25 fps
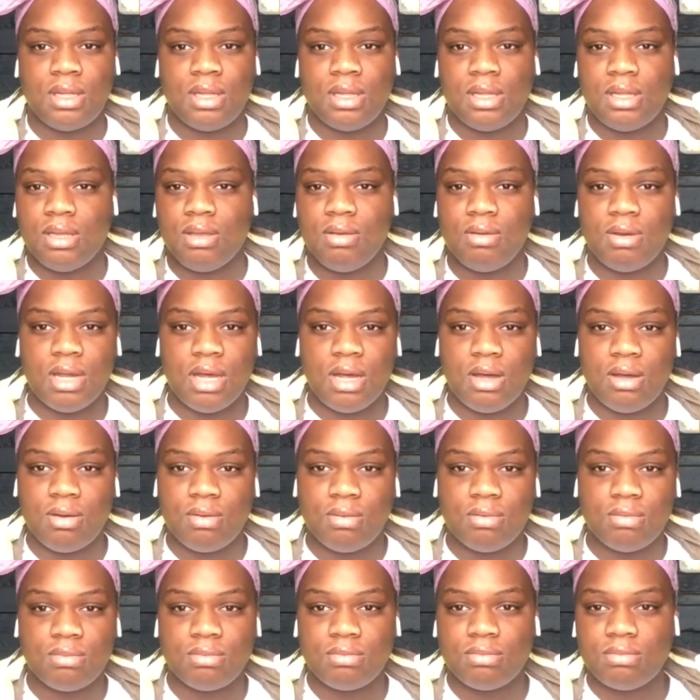you know,
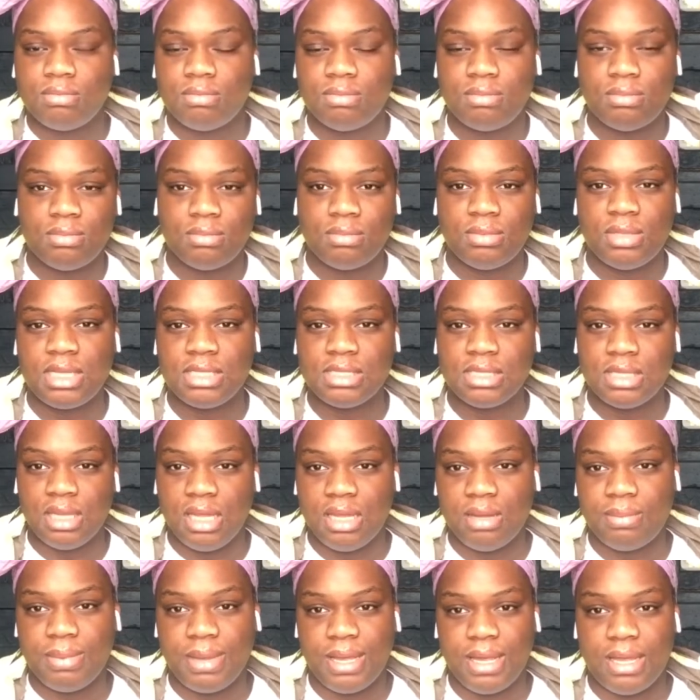it doesn't
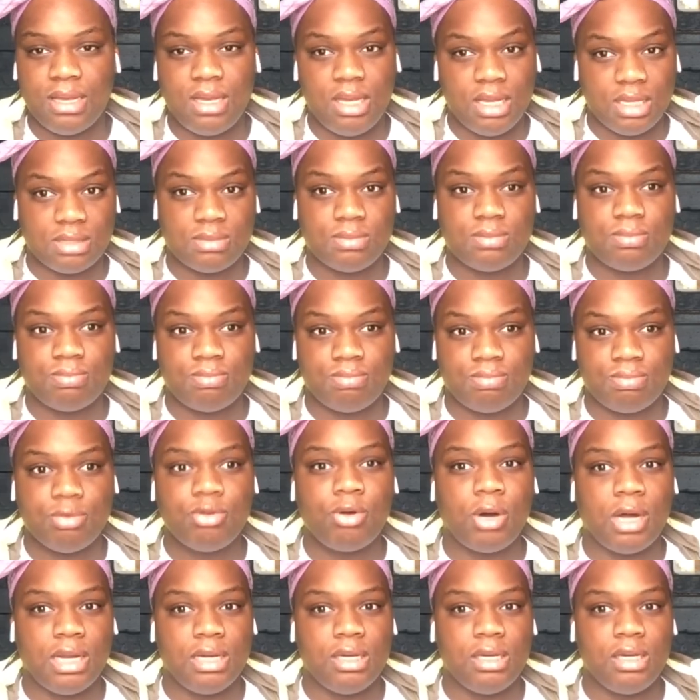look bad. It looks
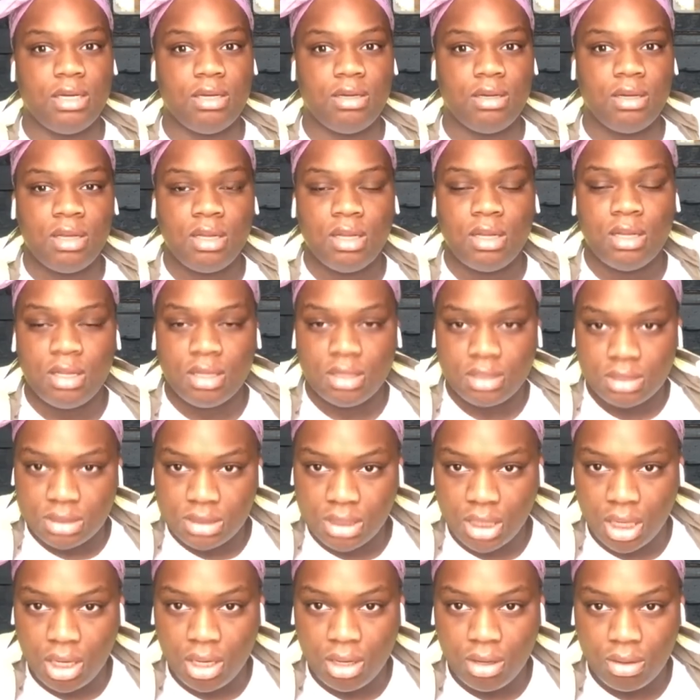quality.
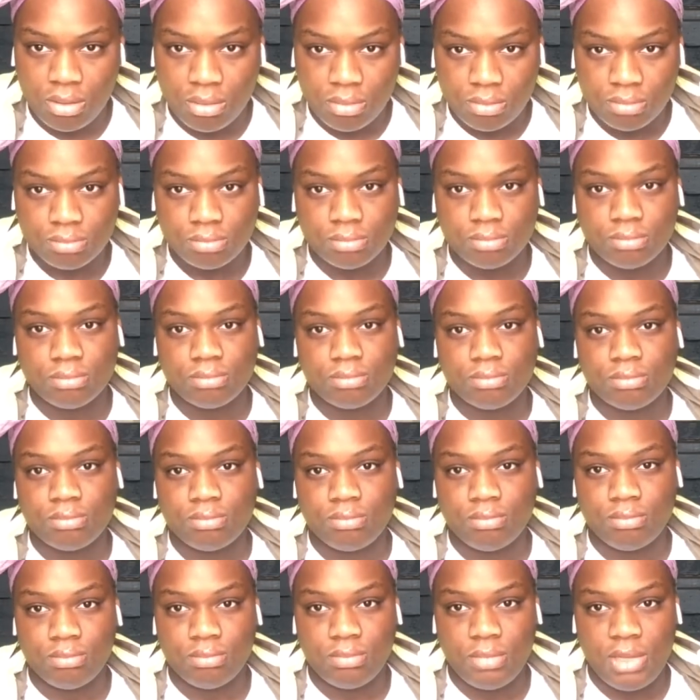So,
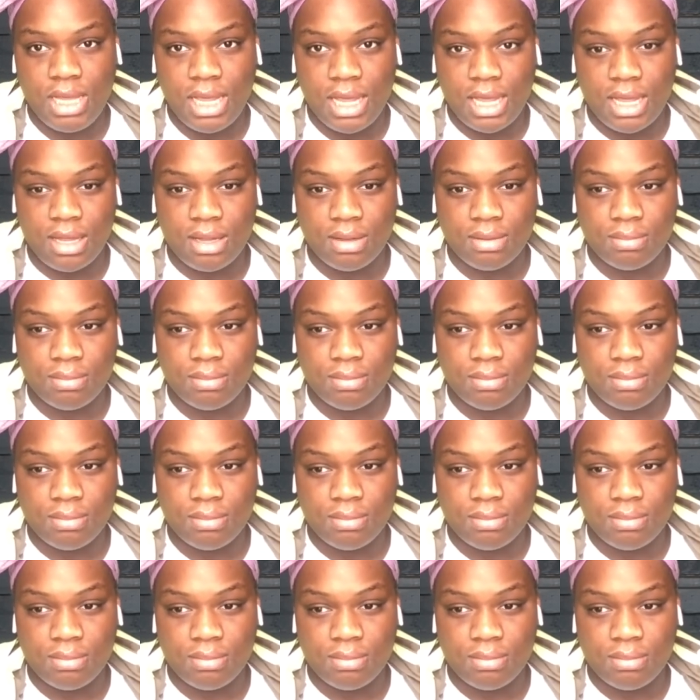yeah.